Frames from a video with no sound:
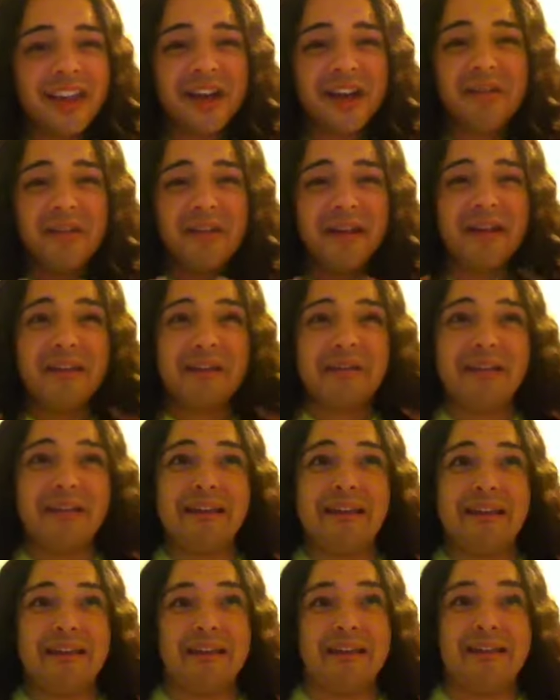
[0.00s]
oh, I don't
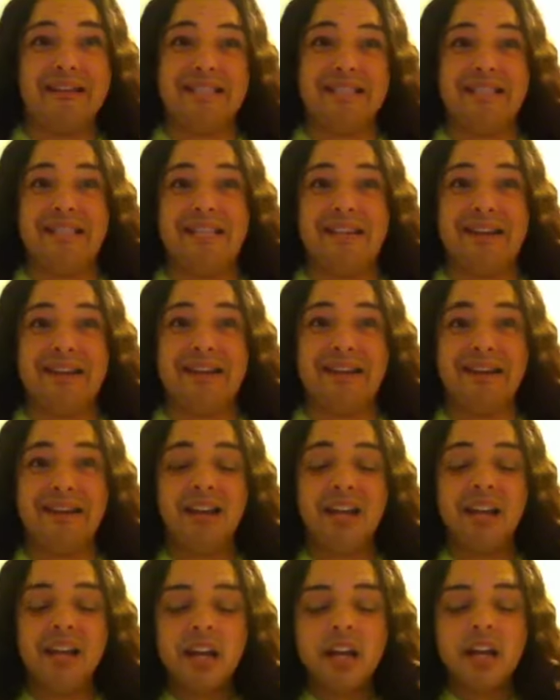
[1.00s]
get hairs there,
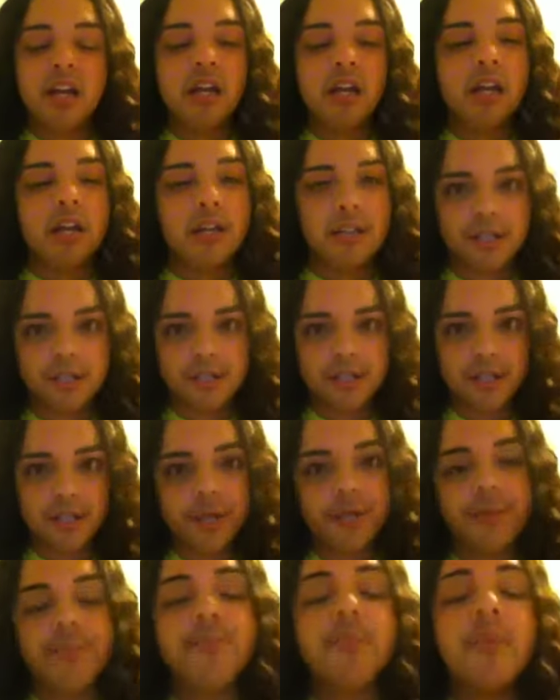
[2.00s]
because you
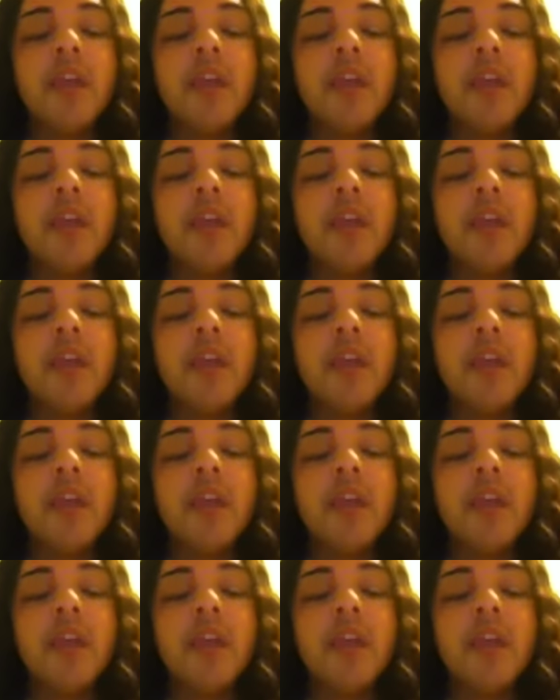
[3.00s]
do.